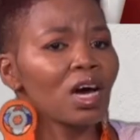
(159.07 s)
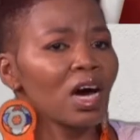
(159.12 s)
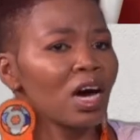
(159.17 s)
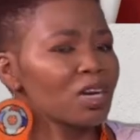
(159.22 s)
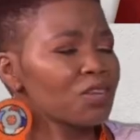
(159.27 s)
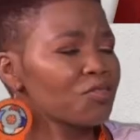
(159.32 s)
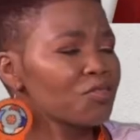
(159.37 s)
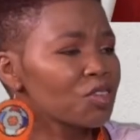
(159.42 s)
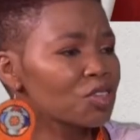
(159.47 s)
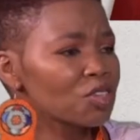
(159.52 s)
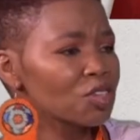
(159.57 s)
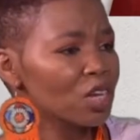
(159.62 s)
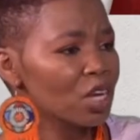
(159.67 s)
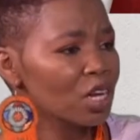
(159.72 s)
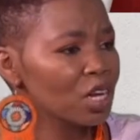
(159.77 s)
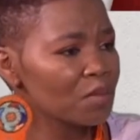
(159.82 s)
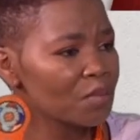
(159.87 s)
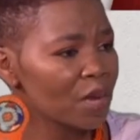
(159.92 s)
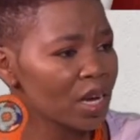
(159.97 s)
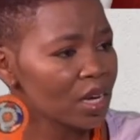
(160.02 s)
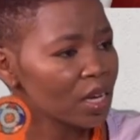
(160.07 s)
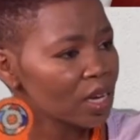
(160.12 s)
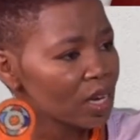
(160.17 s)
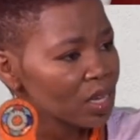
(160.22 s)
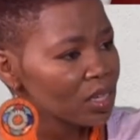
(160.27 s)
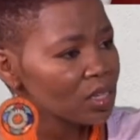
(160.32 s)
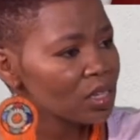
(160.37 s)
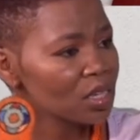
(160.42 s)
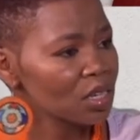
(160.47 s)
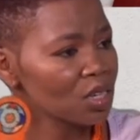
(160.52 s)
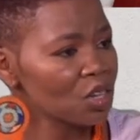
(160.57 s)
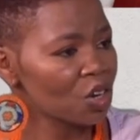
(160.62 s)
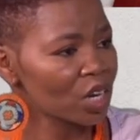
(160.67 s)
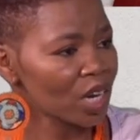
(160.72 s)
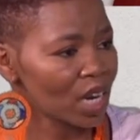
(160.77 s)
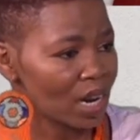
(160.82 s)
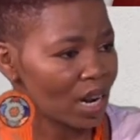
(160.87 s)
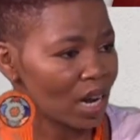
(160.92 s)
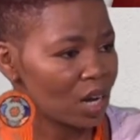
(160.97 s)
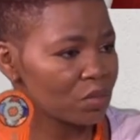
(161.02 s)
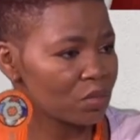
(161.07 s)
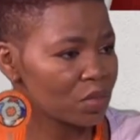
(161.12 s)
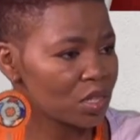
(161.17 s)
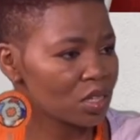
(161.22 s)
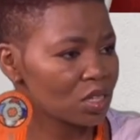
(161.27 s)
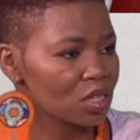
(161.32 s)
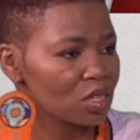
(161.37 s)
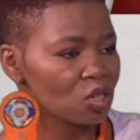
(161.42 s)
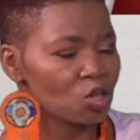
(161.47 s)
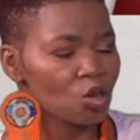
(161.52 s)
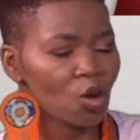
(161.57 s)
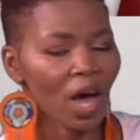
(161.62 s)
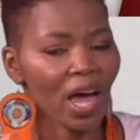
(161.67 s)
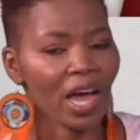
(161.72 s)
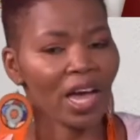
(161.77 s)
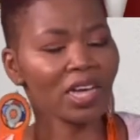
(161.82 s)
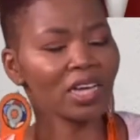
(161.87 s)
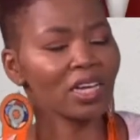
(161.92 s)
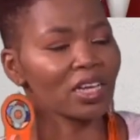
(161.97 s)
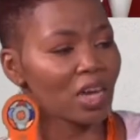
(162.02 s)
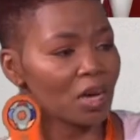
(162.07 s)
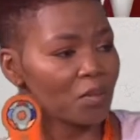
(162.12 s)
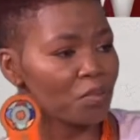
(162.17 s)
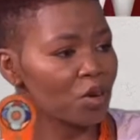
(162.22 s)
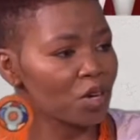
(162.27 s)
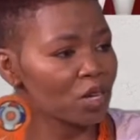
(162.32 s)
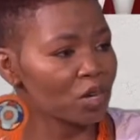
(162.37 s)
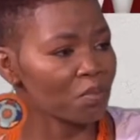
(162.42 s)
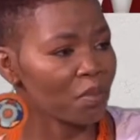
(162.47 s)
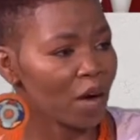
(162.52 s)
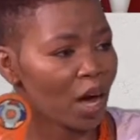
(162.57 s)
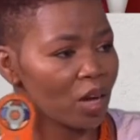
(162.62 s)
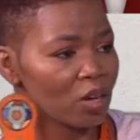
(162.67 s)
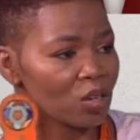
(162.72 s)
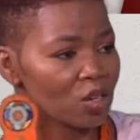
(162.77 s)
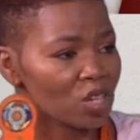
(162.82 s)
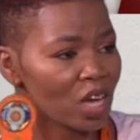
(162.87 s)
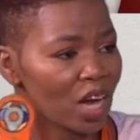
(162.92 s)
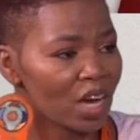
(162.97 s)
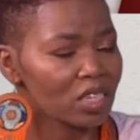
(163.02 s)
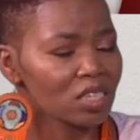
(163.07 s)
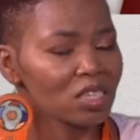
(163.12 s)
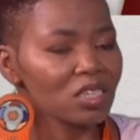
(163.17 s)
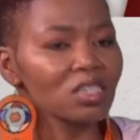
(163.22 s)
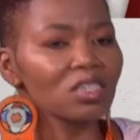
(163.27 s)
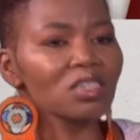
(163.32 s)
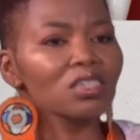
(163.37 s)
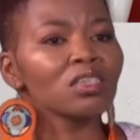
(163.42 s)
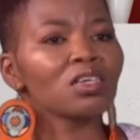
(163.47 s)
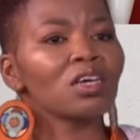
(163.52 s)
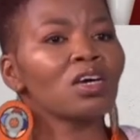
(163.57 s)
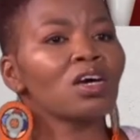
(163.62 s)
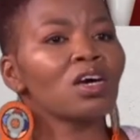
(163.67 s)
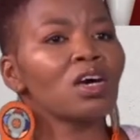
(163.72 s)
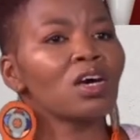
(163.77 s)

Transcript: Unfortunately, my grades did not allow me. So I ended up on biosciences.